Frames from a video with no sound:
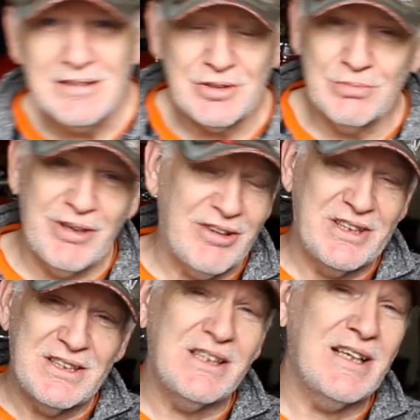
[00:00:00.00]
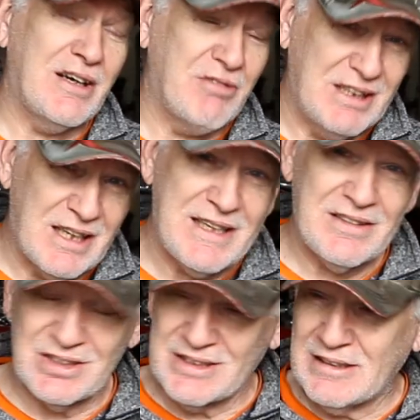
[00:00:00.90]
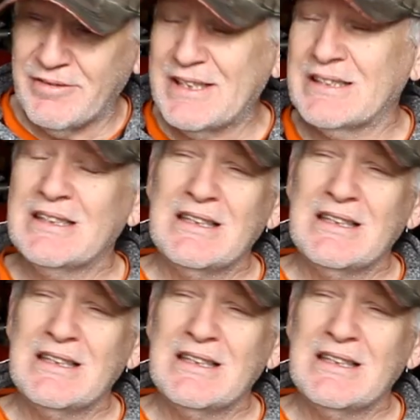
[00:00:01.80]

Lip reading: somewhere on the internet that I really like the style of it,